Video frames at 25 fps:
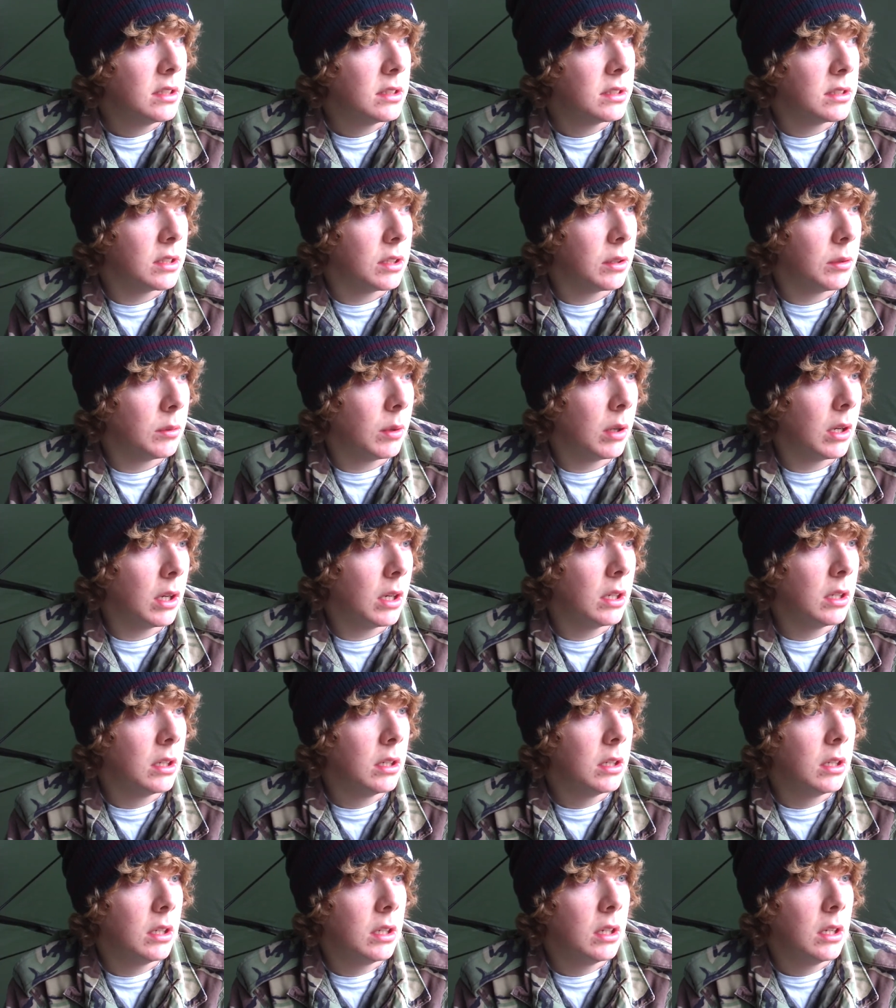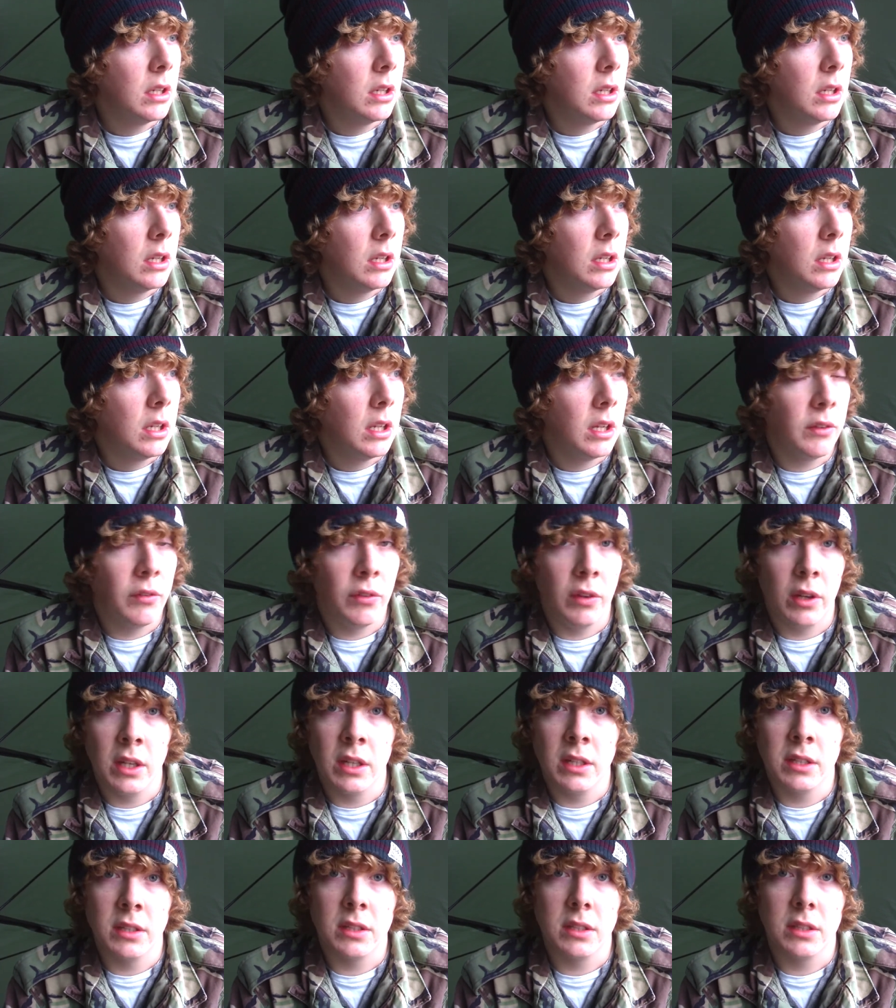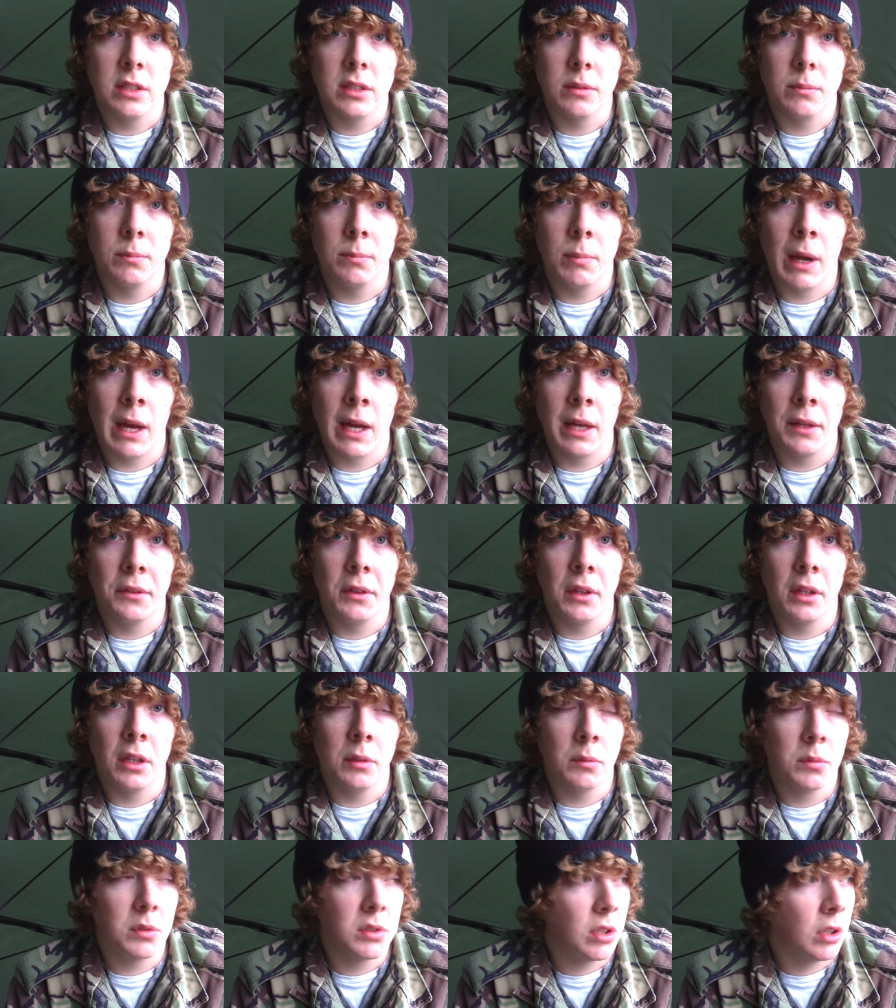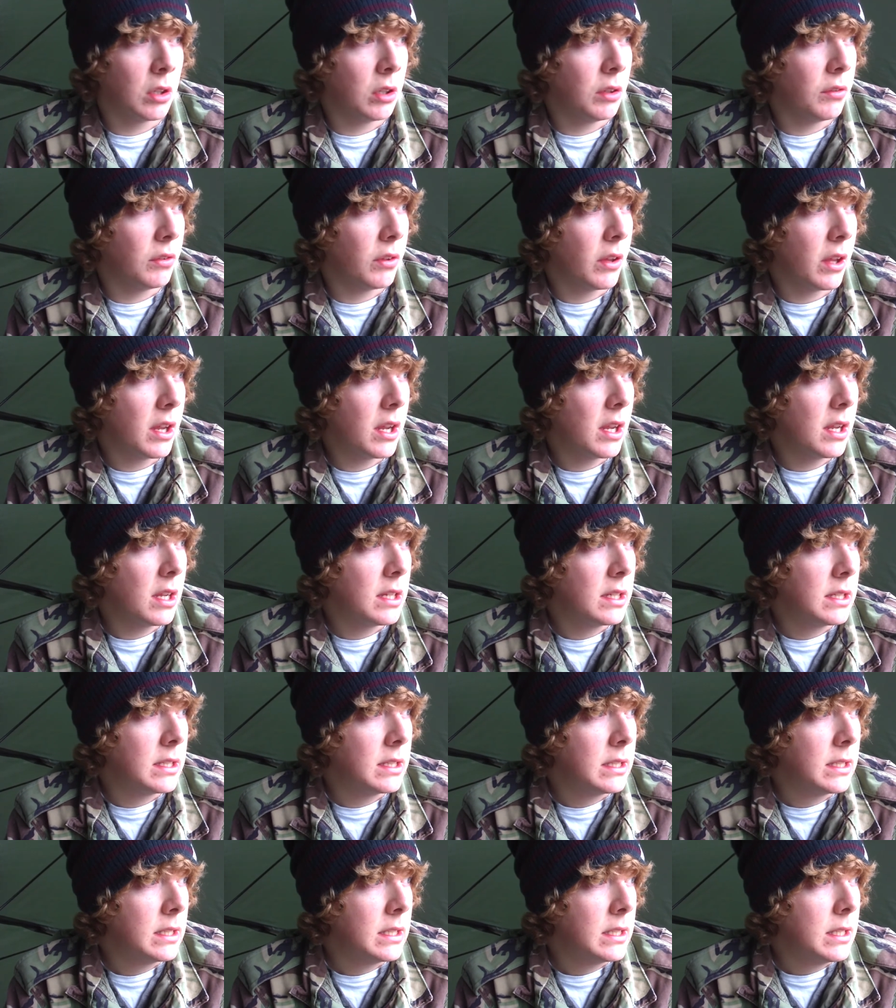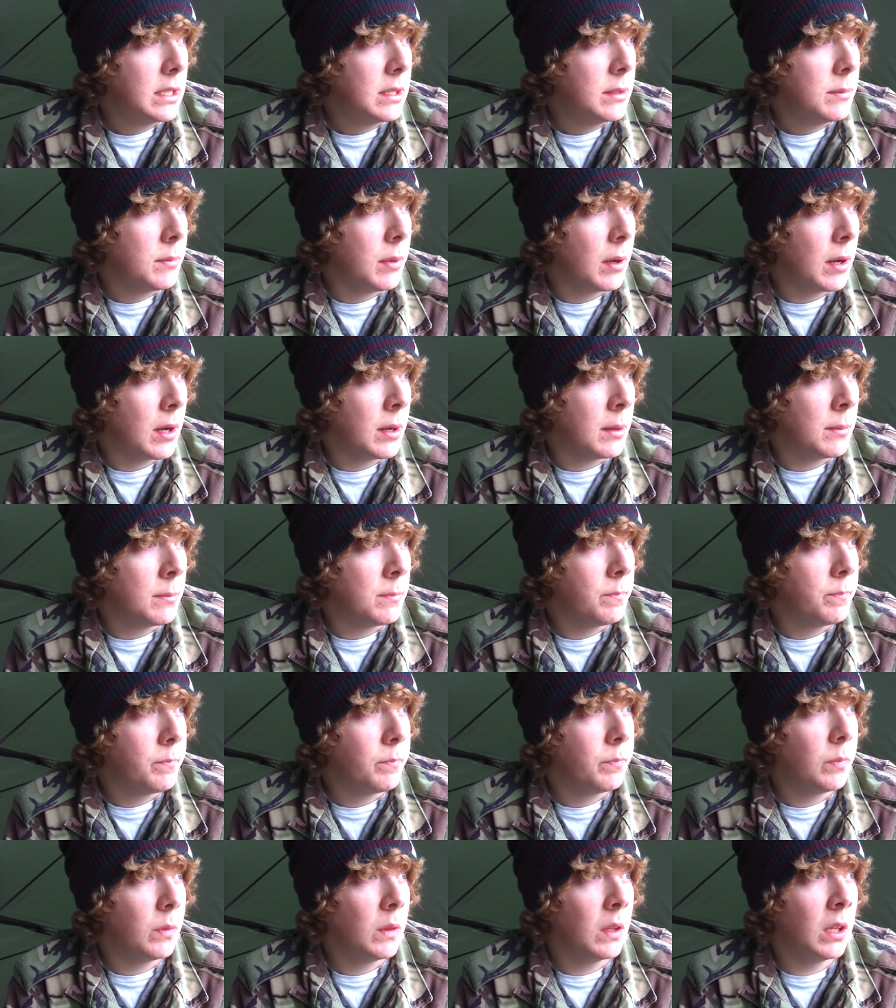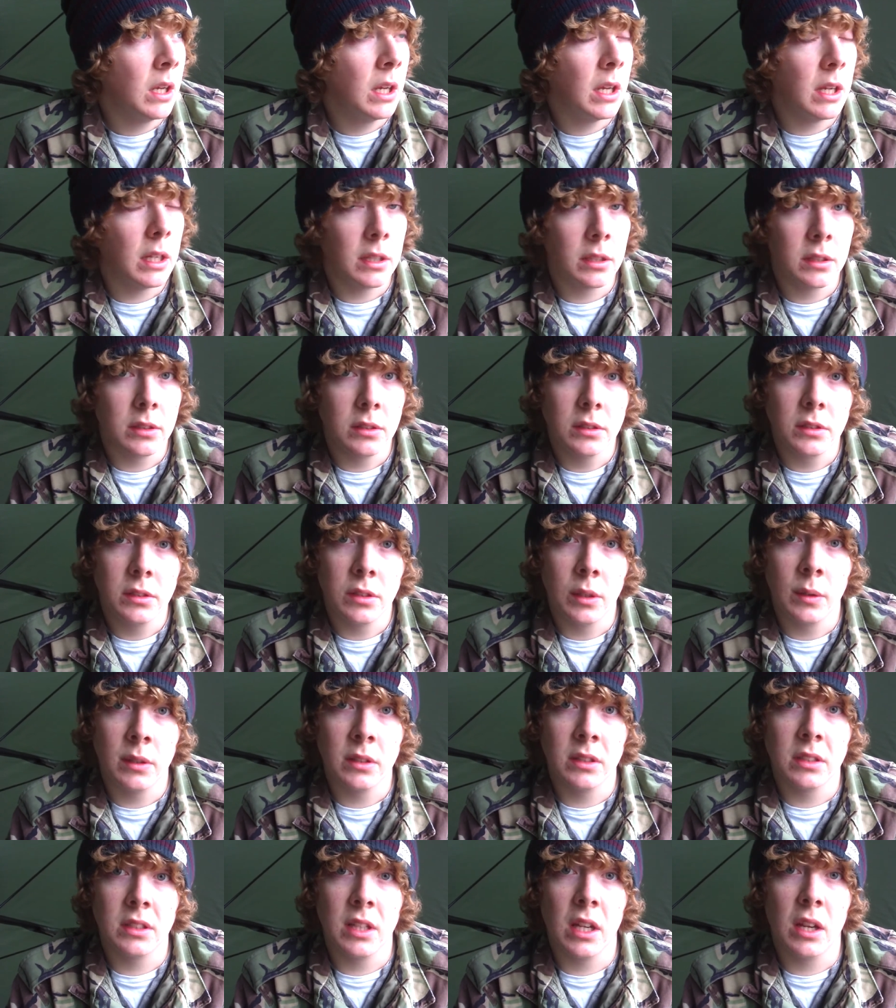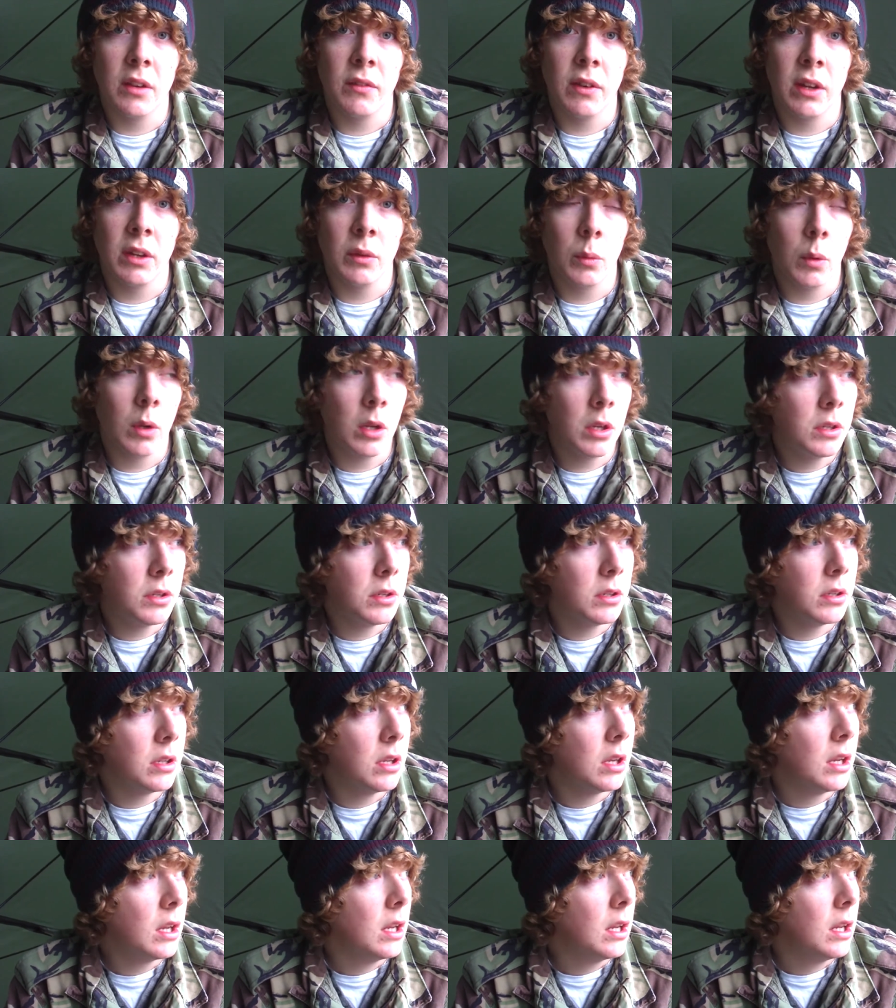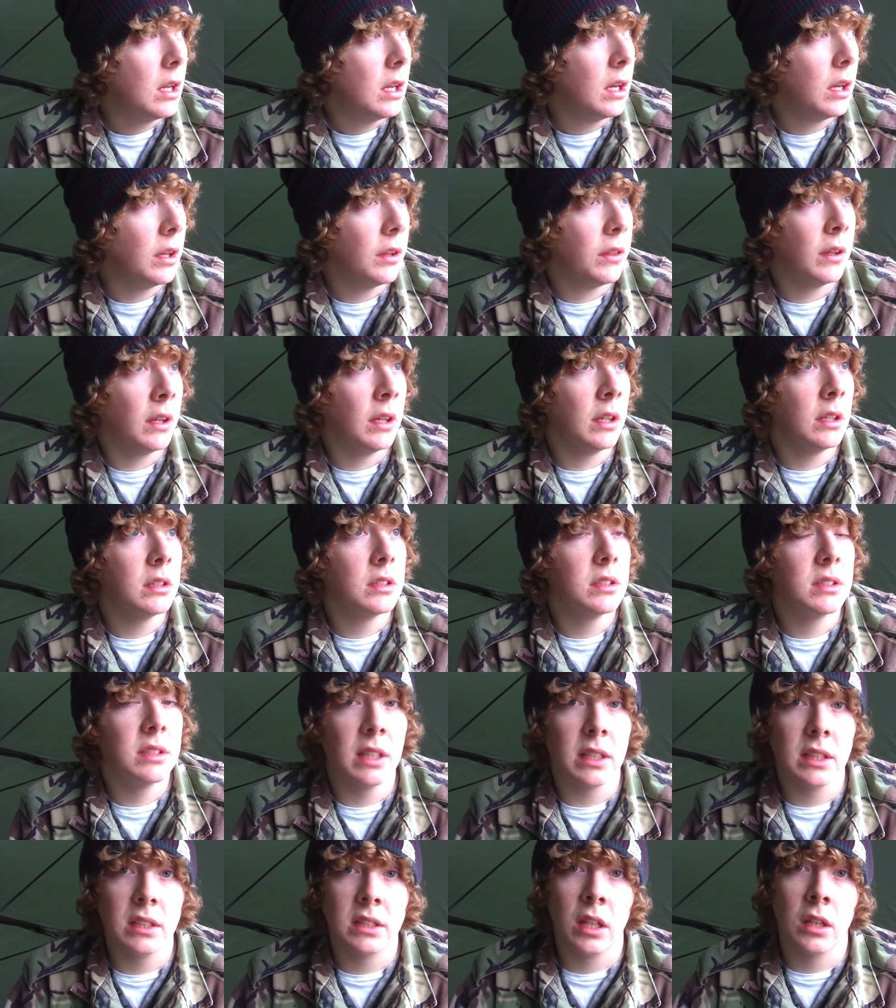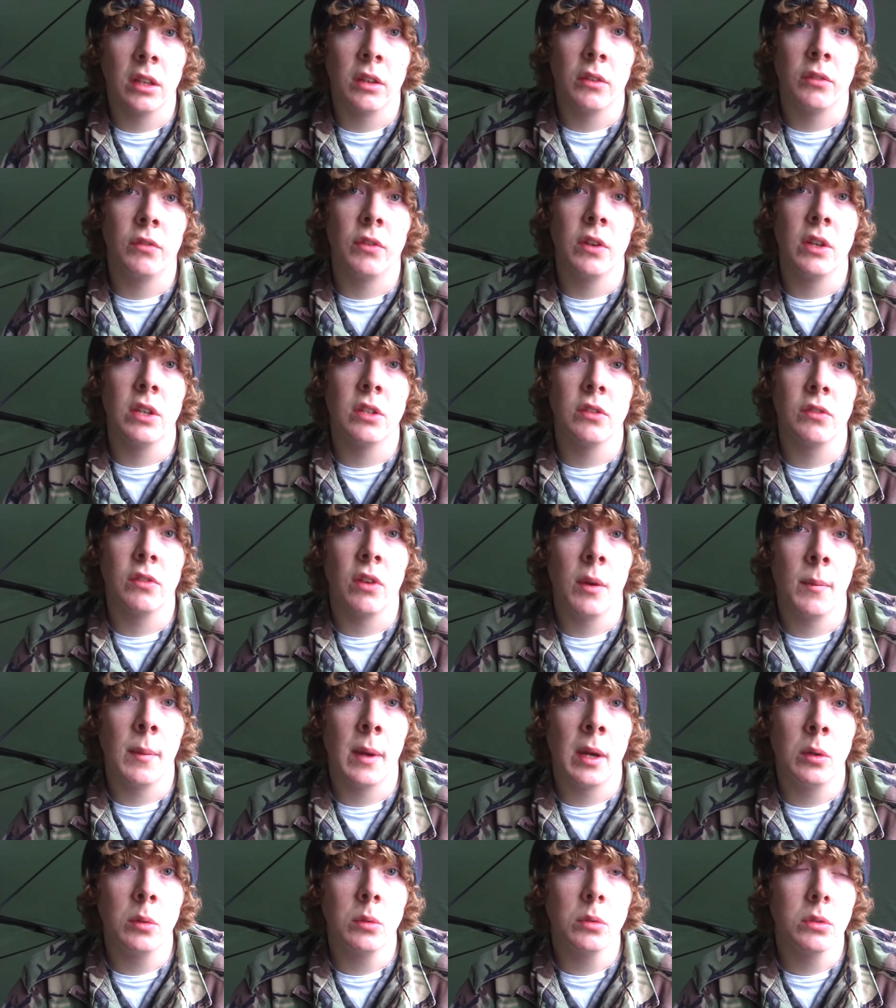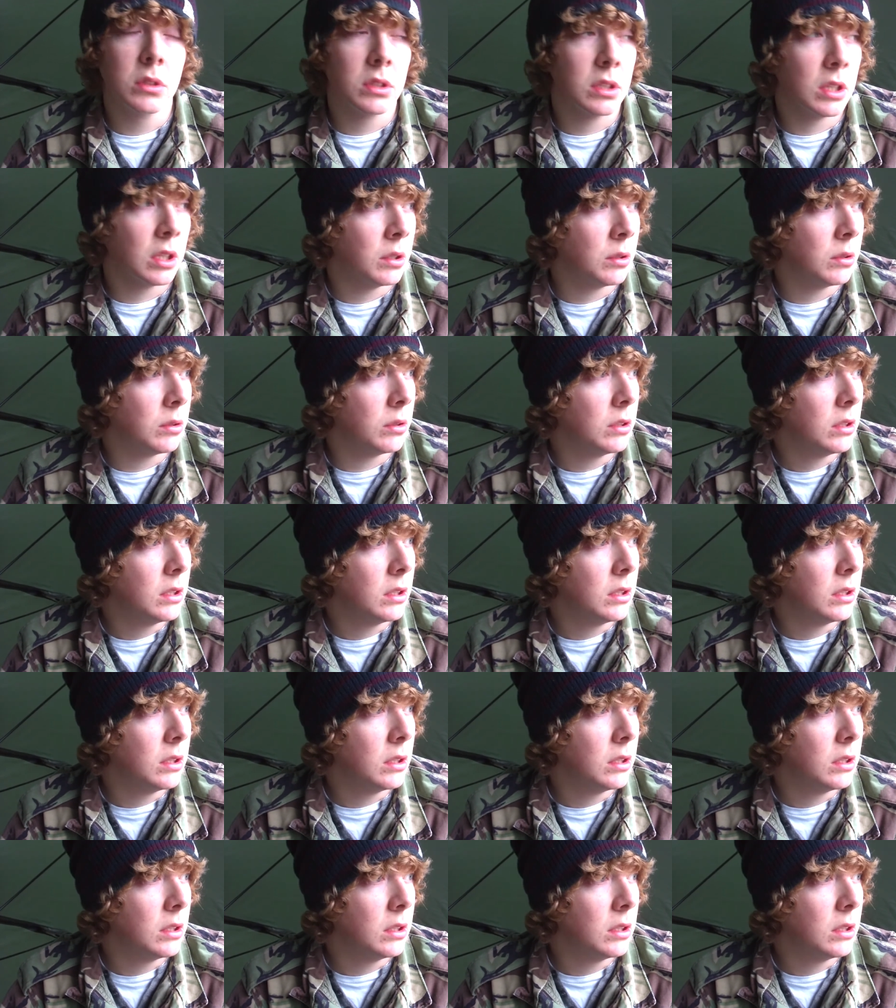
So uh, if it is bad, then I'm sorry for that um, yeah, so as I say, I've had one. I think six other fish have come out, so